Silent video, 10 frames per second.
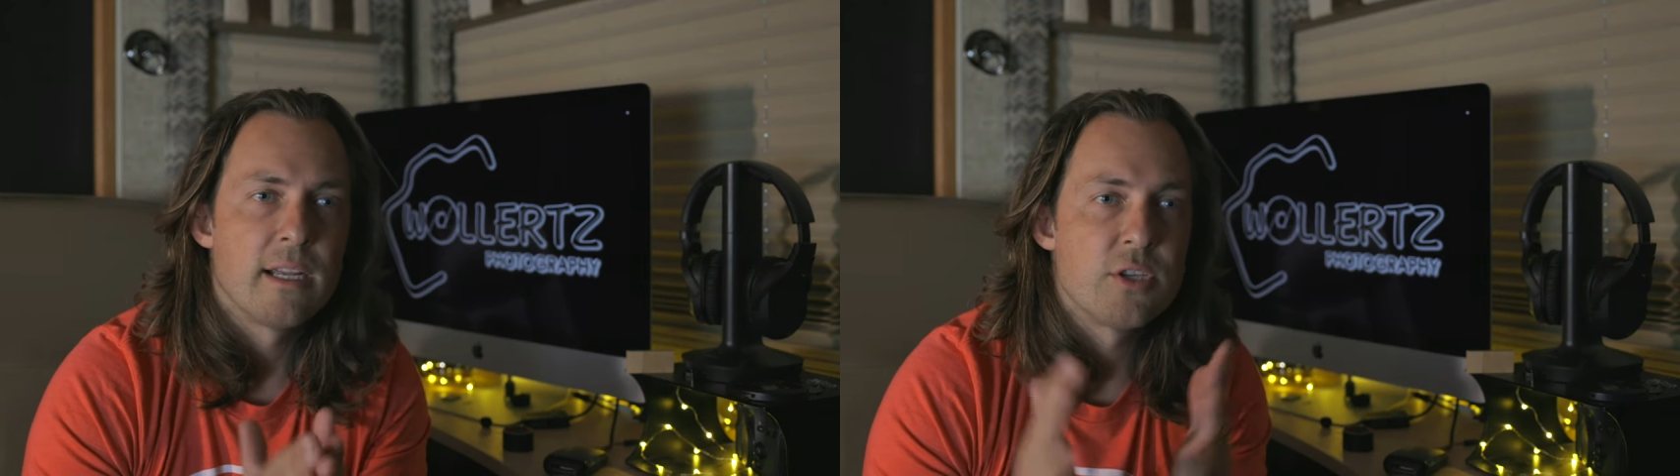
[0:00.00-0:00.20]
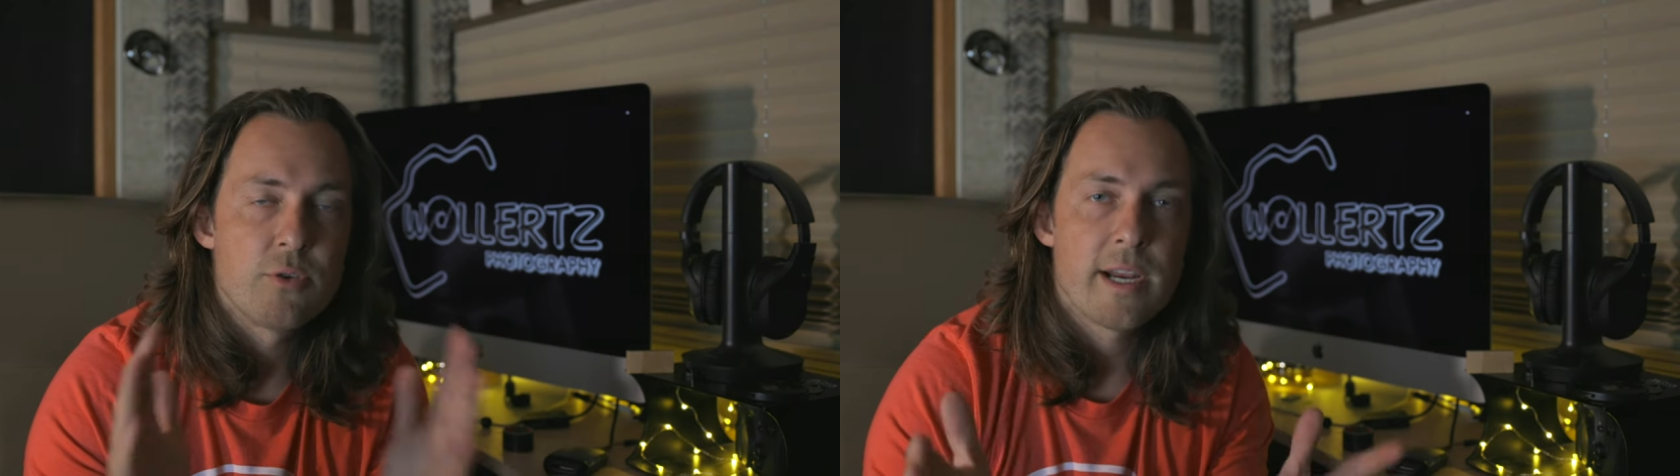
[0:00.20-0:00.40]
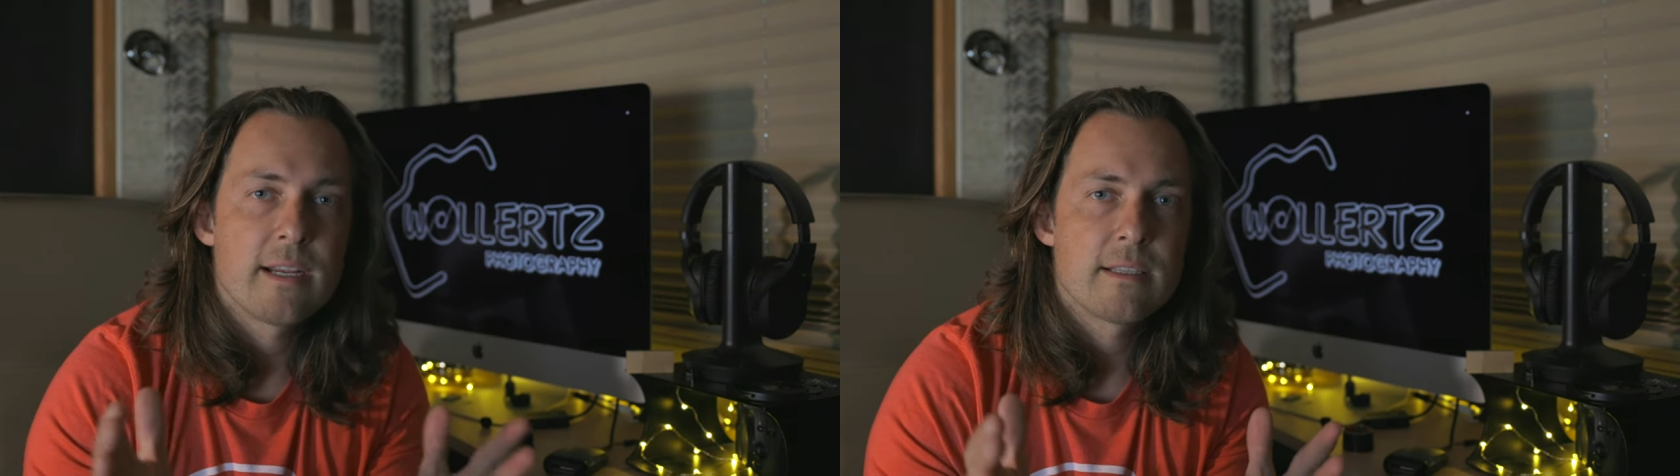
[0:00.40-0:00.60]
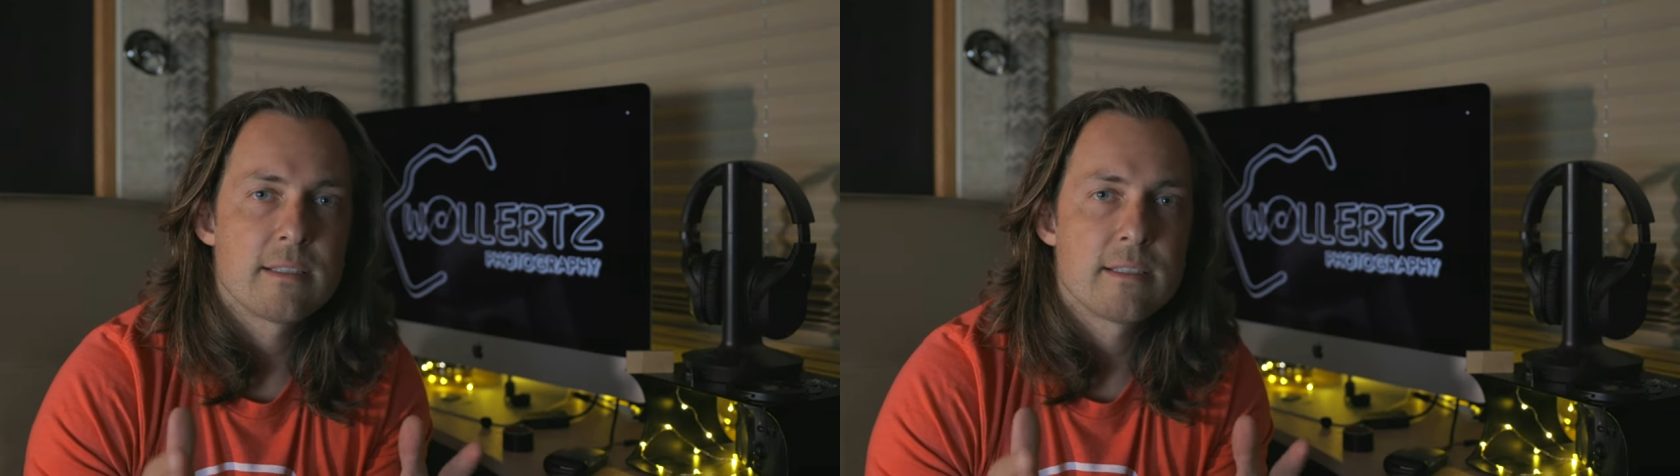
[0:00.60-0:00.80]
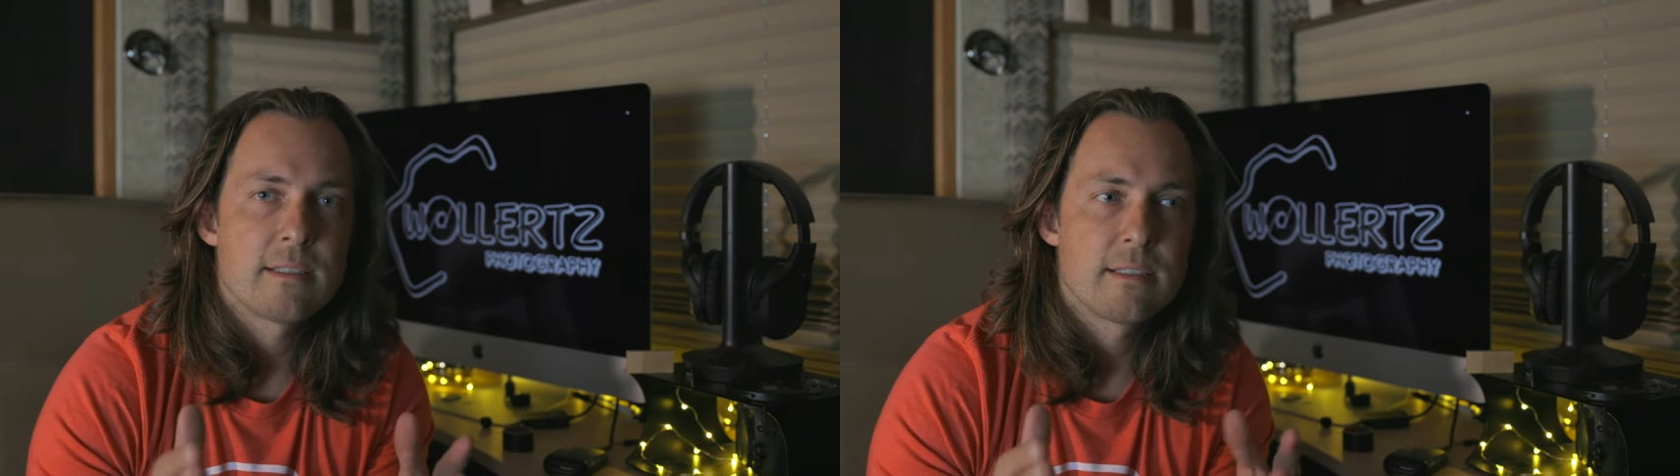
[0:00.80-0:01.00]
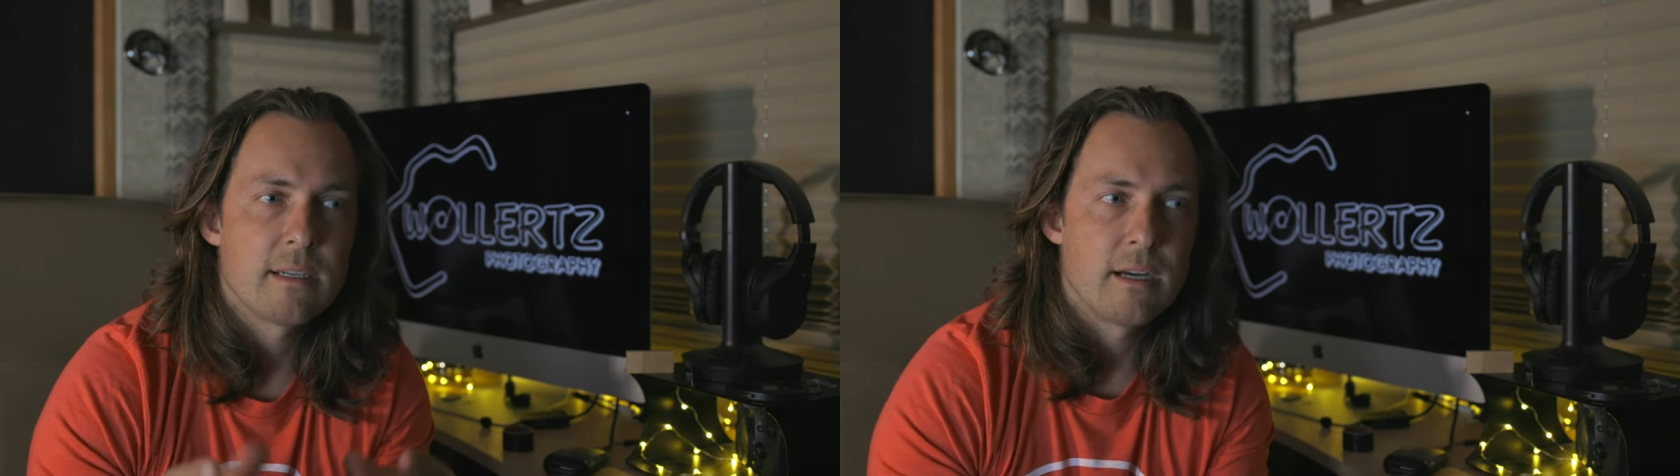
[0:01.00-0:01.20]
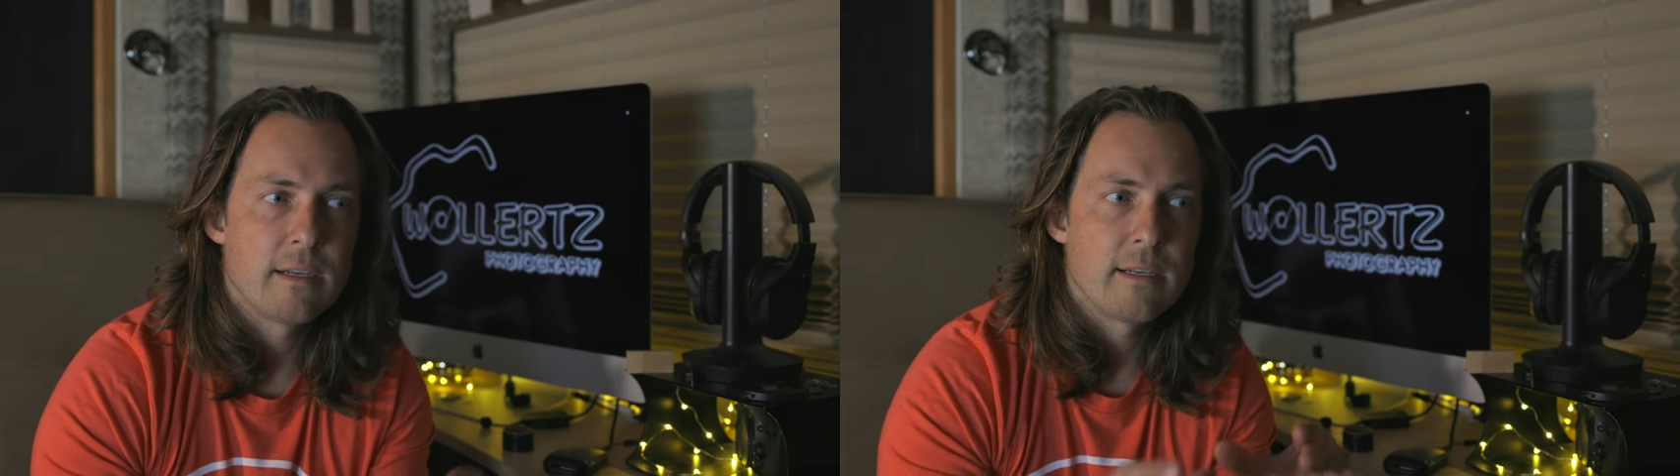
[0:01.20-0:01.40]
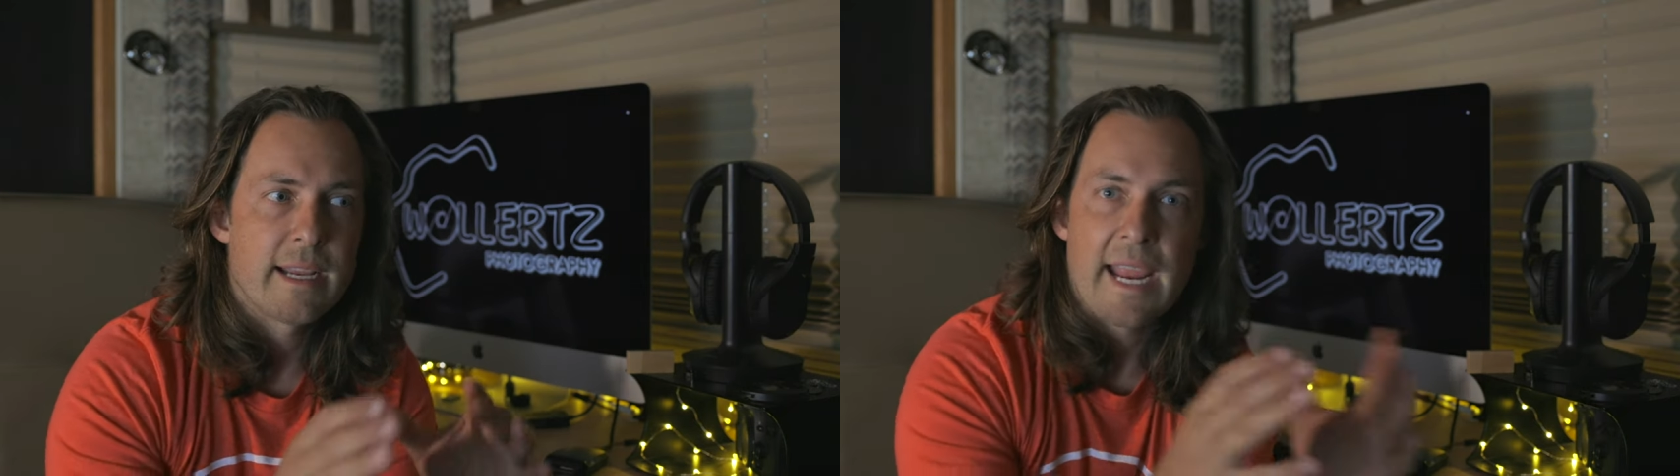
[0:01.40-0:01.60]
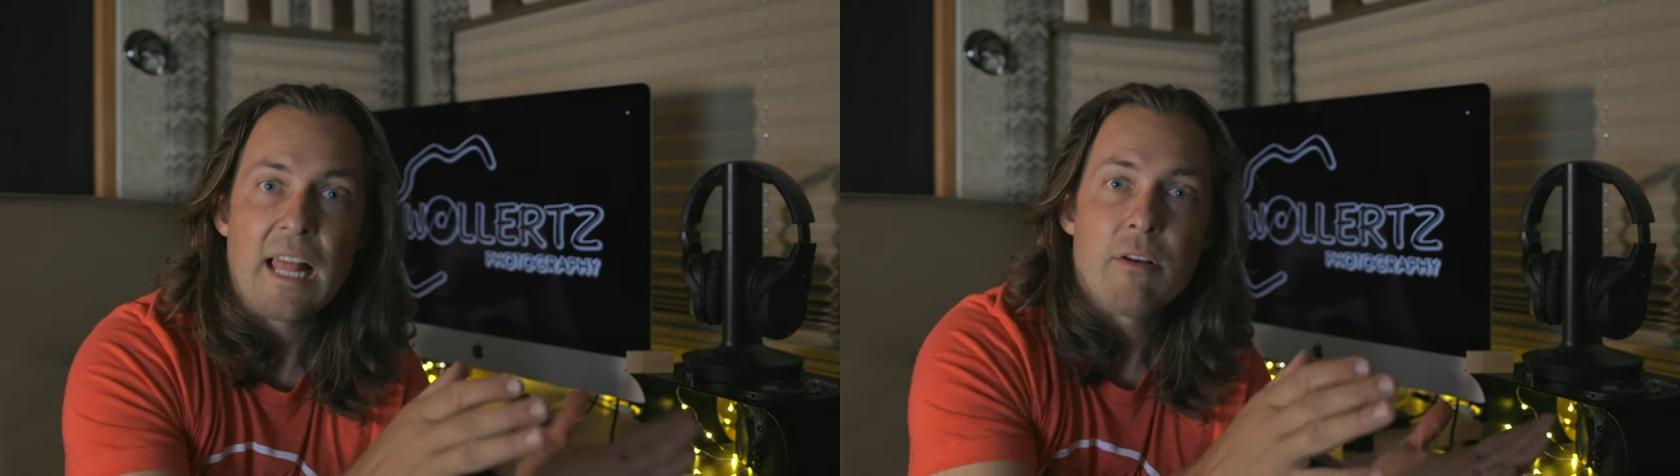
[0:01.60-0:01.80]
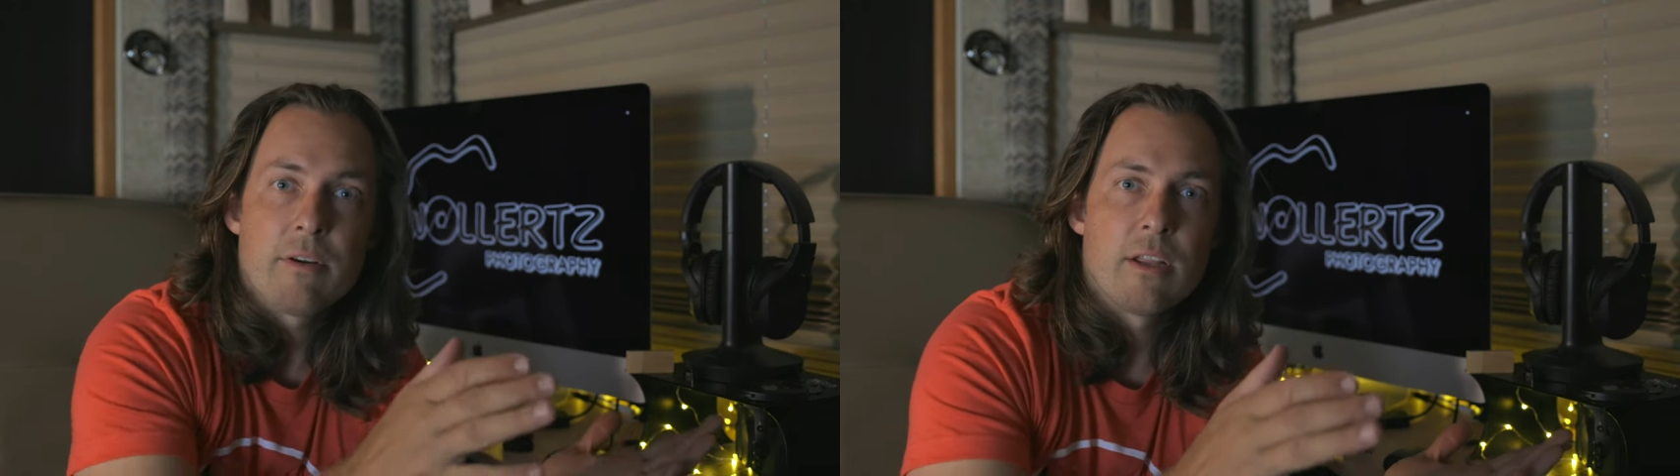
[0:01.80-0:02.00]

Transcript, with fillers: drinks on a gallery